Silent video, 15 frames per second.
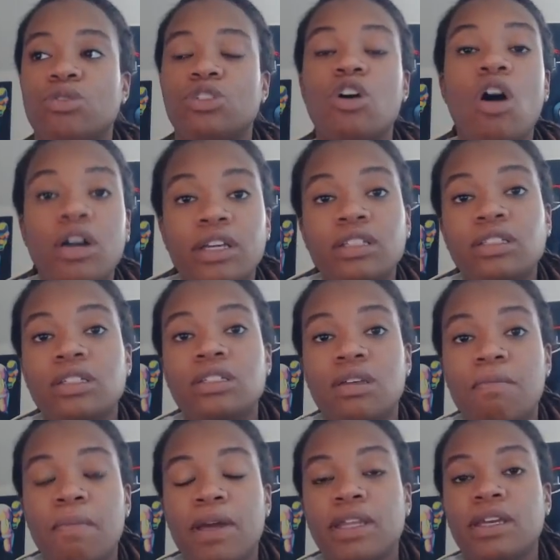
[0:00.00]
talking to
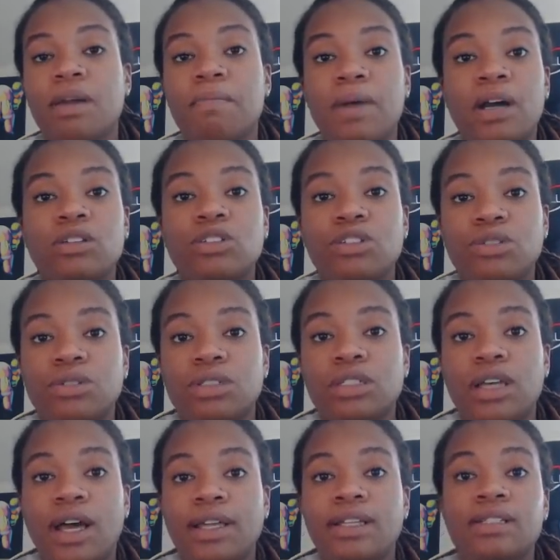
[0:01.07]
somebody about
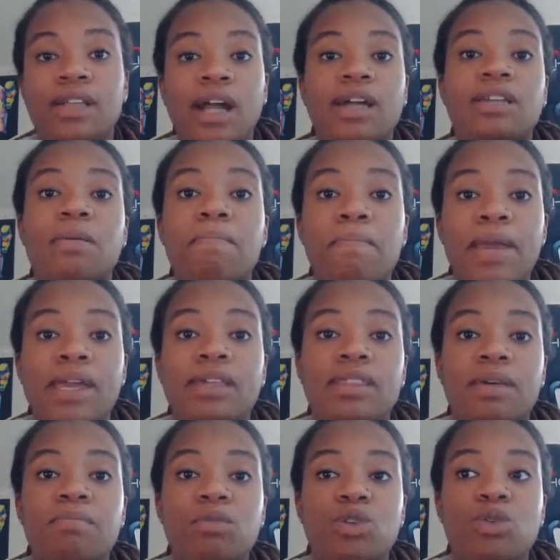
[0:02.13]
suicide is not going to make
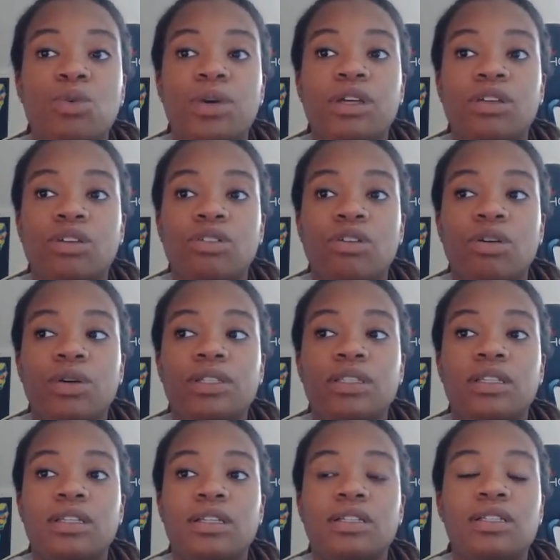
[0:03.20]
them do it.
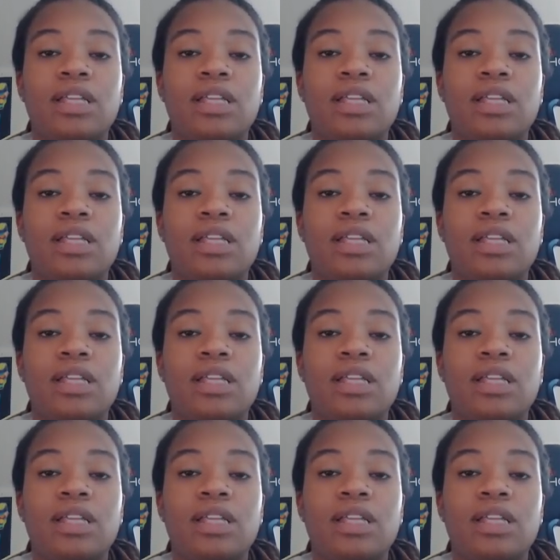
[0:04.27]
It doesn't